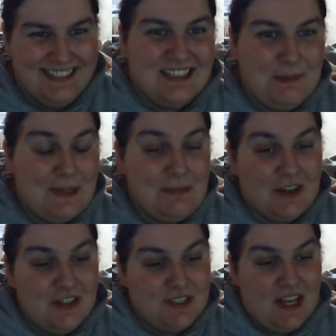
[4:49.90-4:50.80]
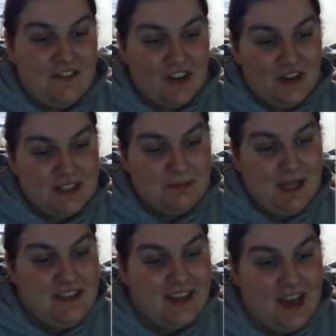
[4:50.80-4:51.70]
simply because I forgot to
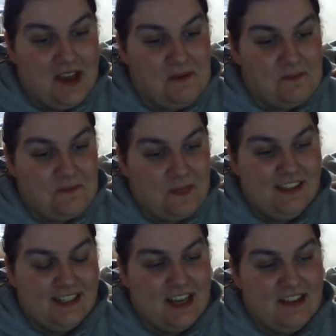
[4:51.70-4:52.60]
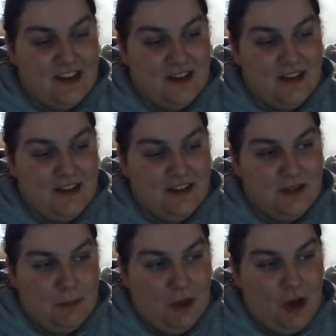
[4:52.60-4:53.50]
play the game the day that
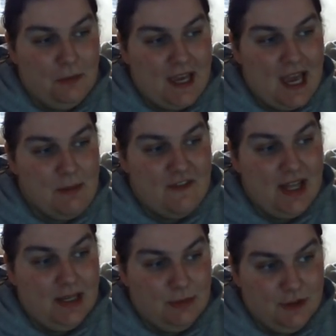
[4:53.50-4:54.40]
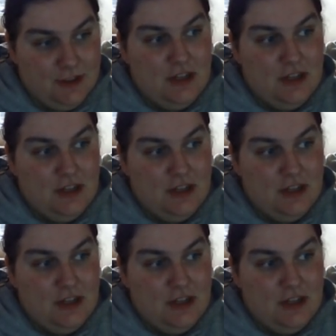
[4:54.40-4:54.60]
the plot became available.